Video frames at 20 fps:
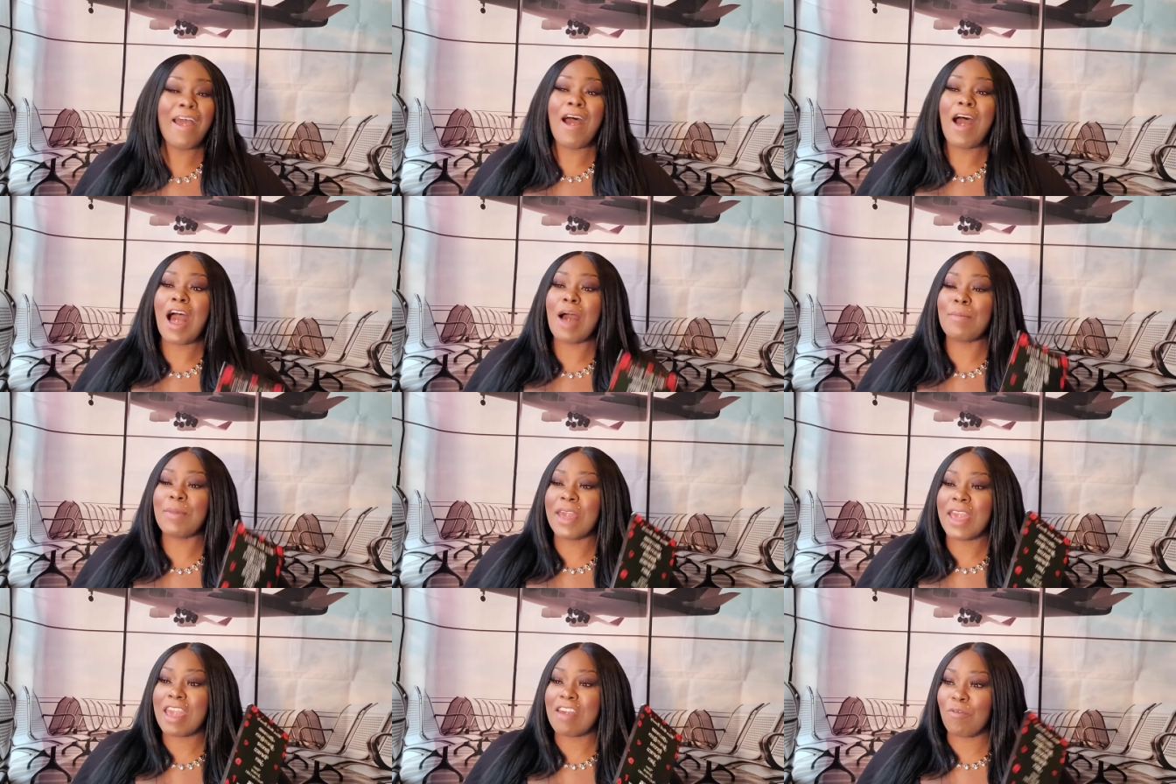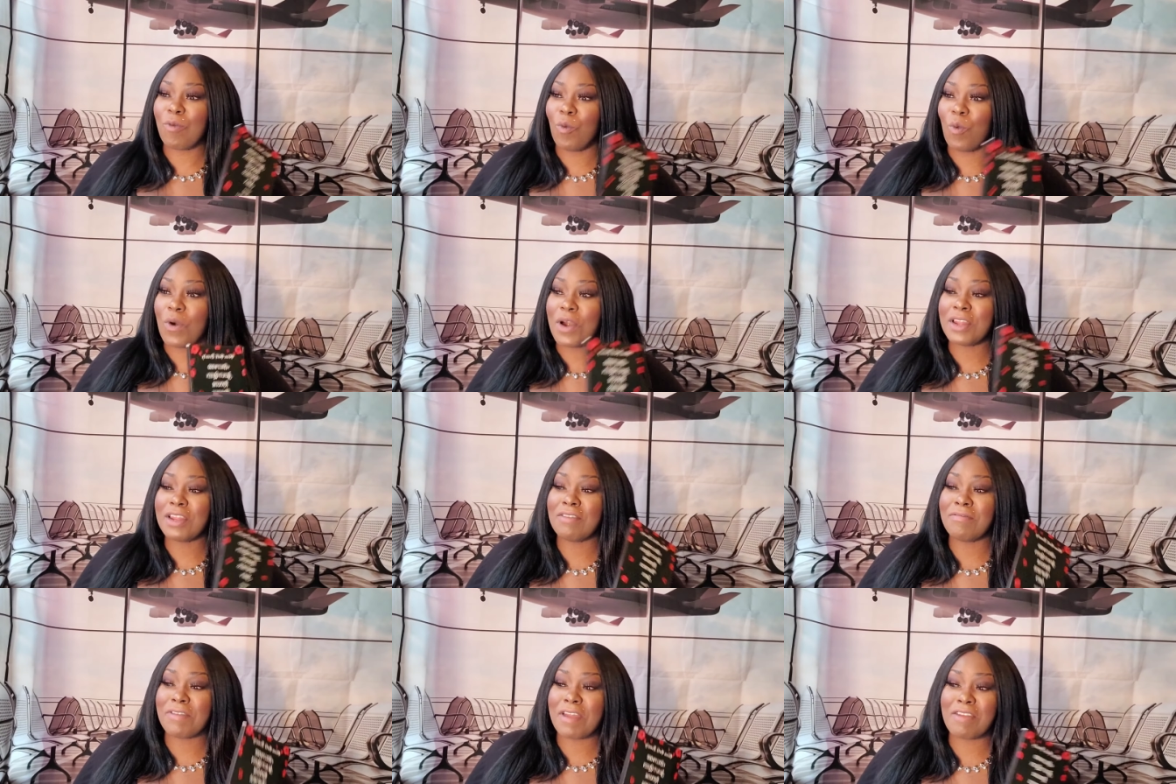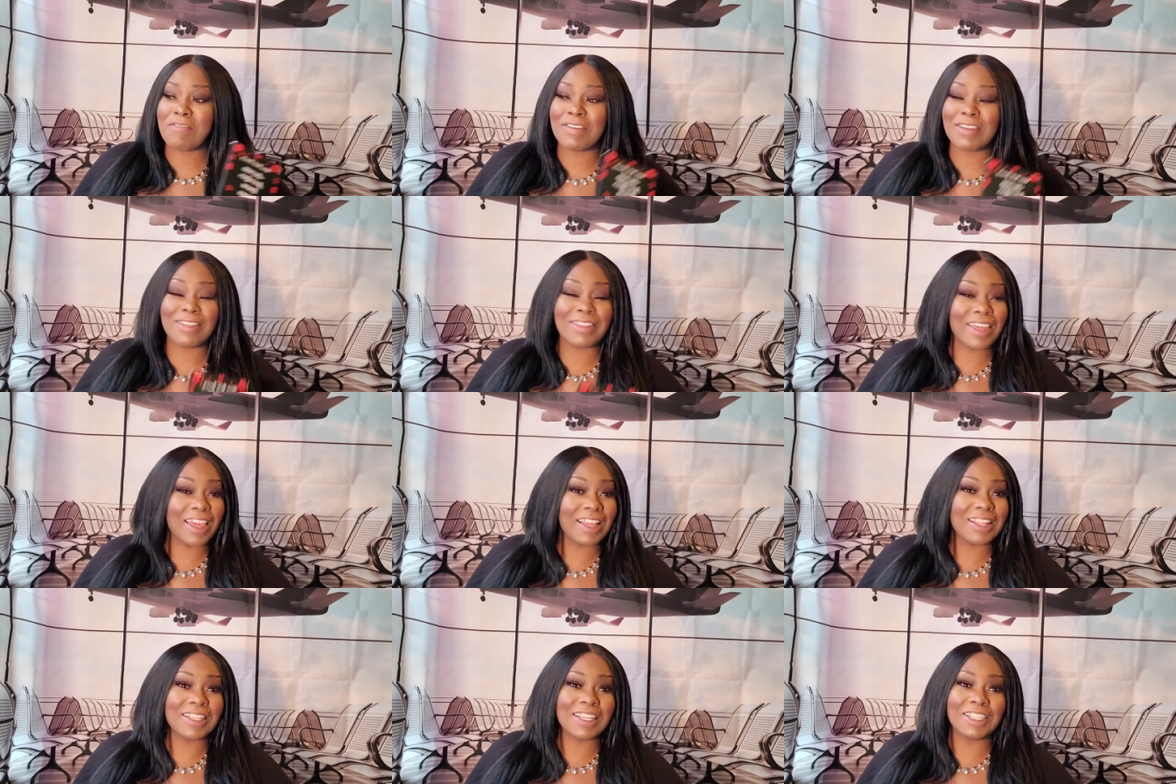i'm gonna have one of
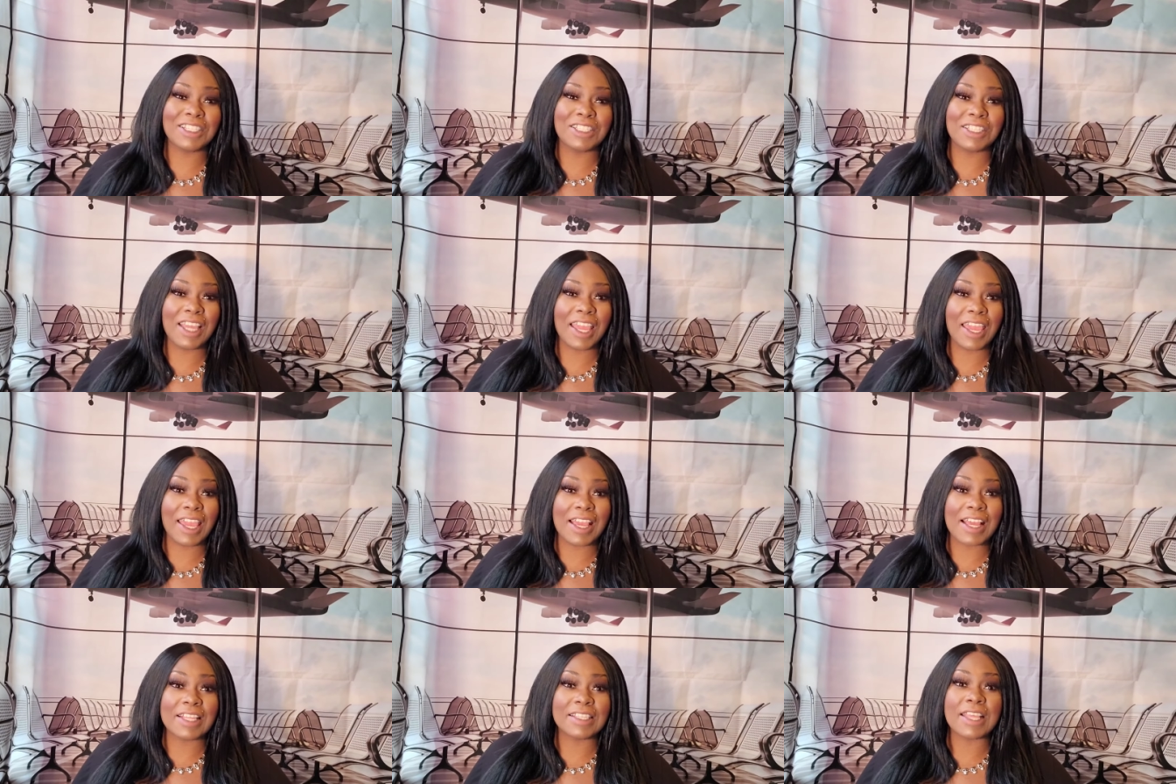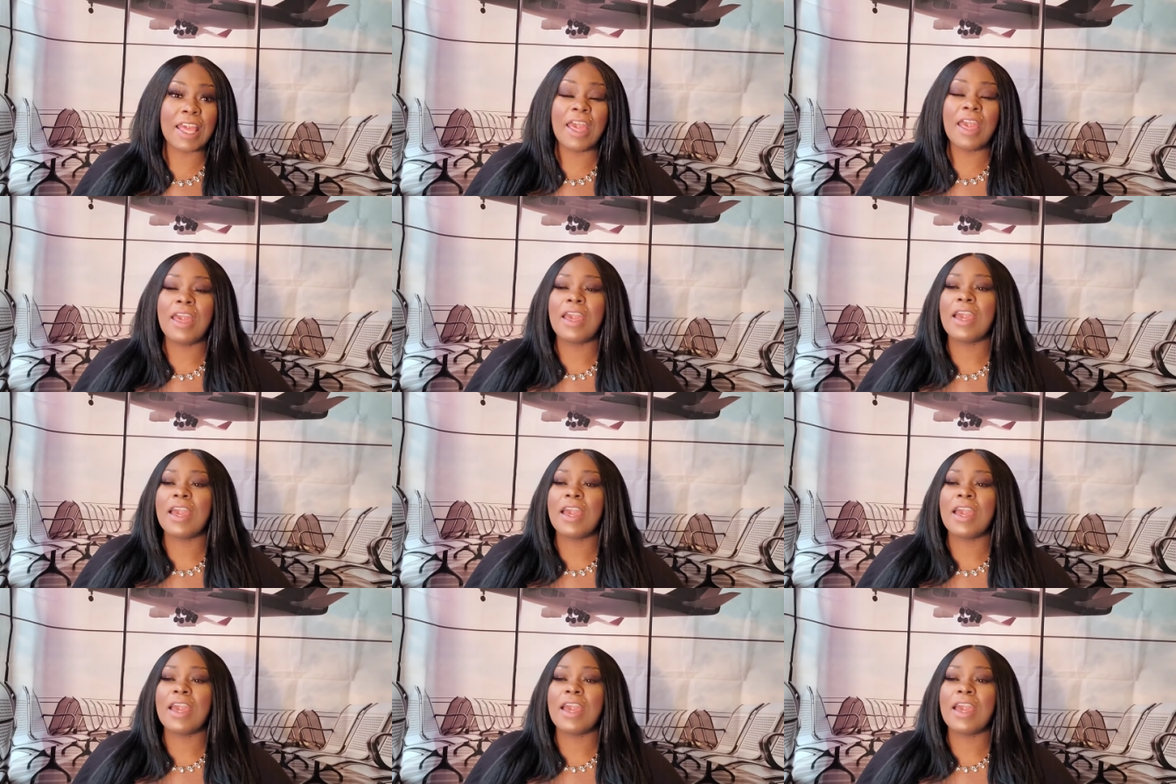everything that she has